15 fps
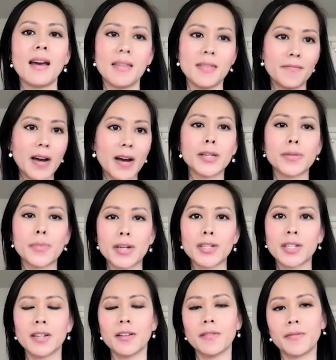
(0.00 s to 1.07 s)
and the
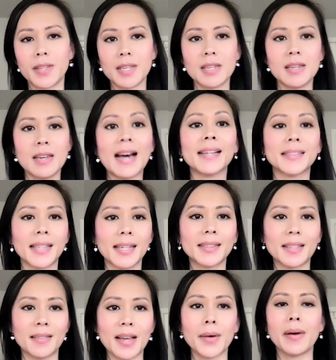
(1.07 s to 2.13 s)
valuation of the
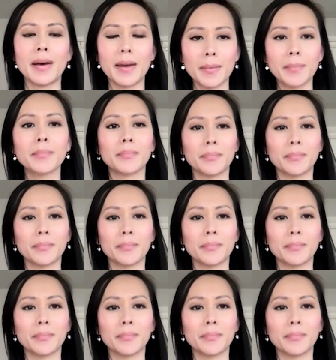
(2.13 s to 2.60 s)
assets in that way.